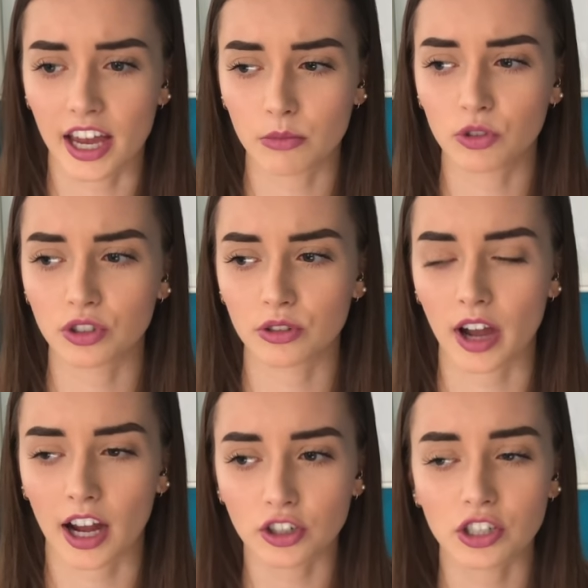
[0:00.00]
animals are
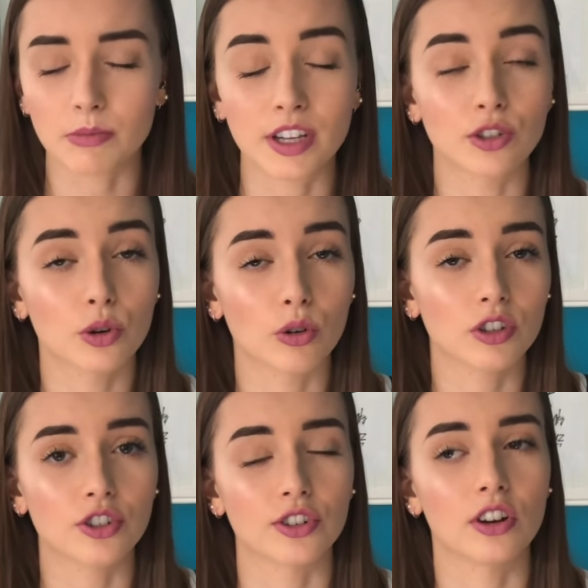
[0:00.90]
actually being
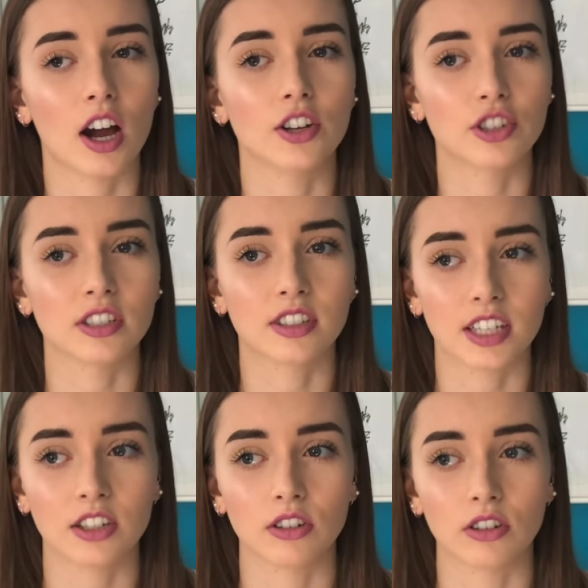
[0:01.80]
tortured, not just
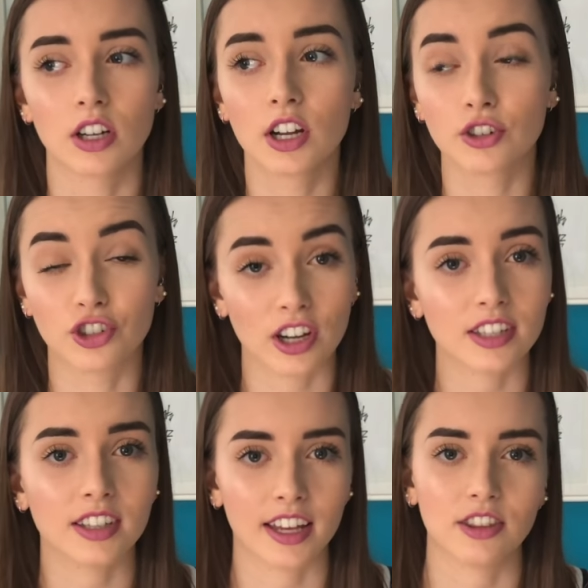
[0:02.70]
killed,
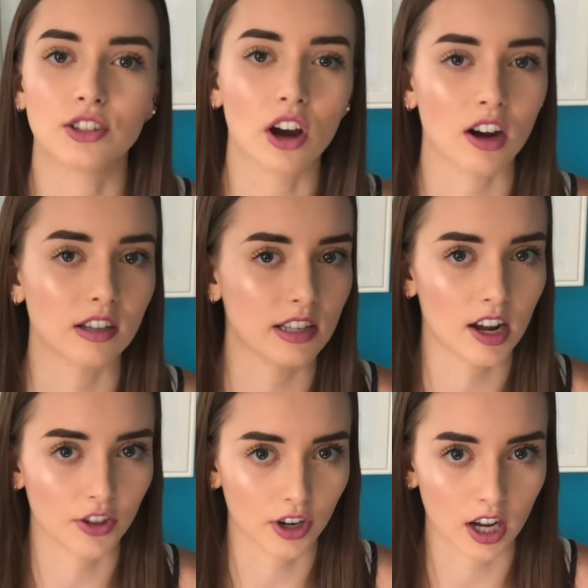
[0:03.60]
just like the dogs in
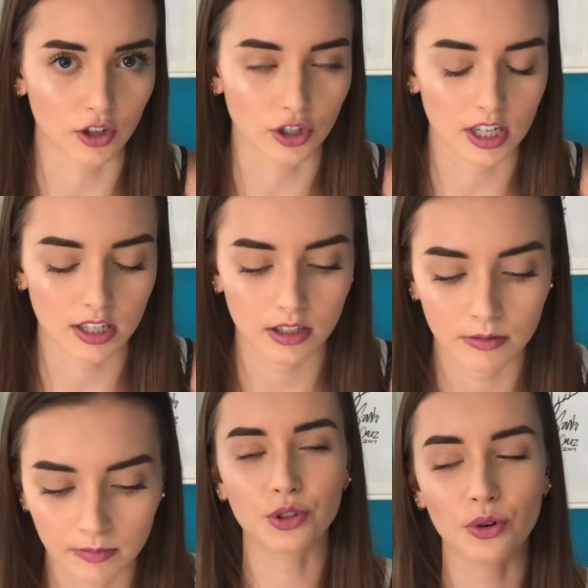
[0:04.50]
other countries.
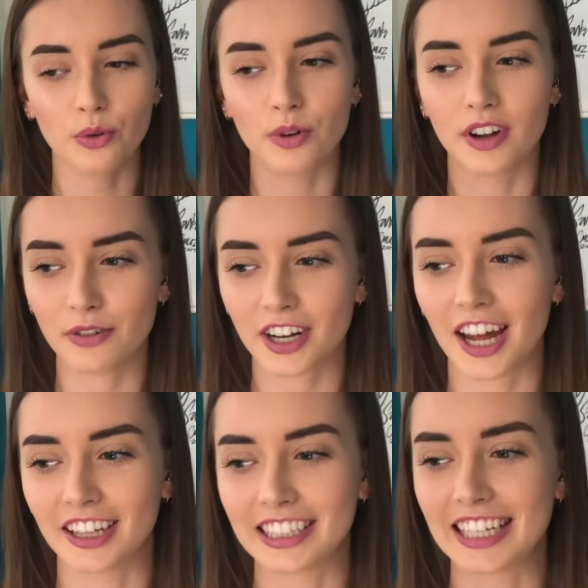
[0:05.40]
So in
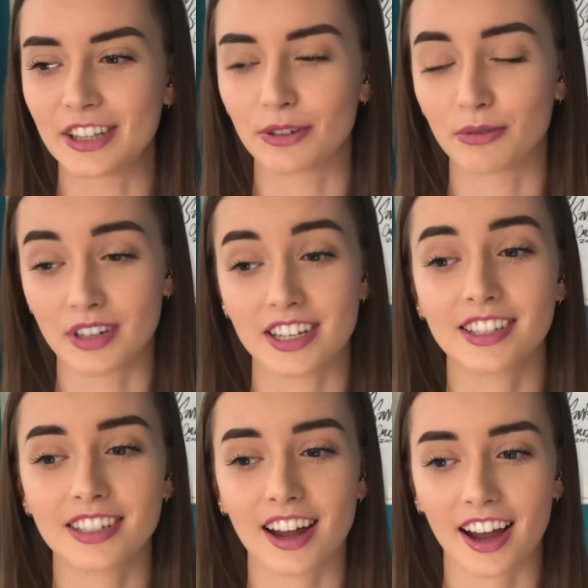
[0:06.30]
reality, the
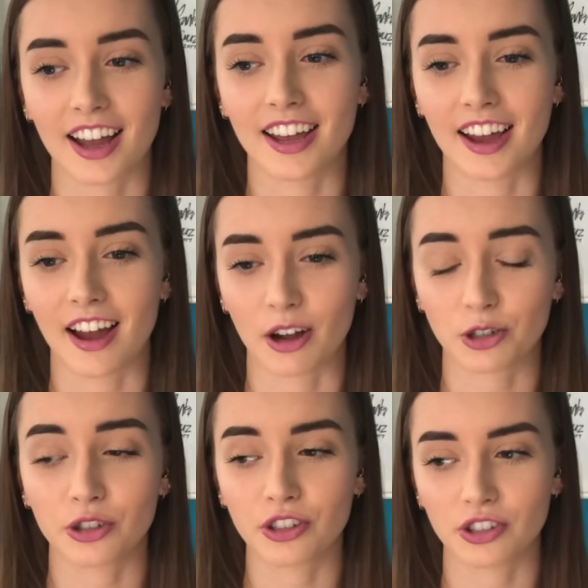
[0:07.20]
reason I
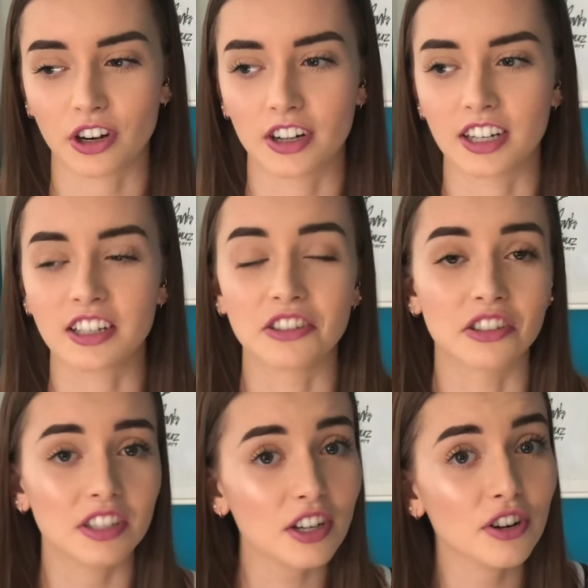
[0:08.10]
actually started
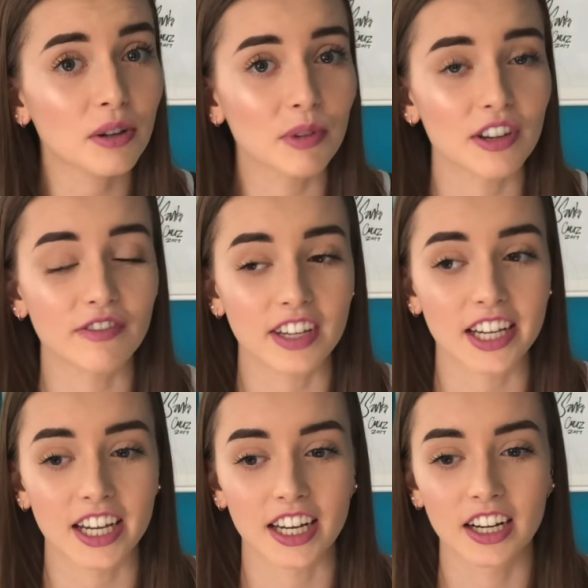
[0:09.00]
considering being
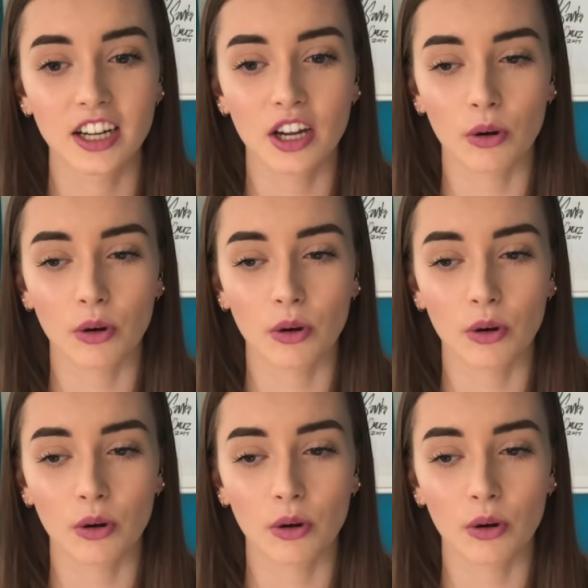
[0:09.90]
vegan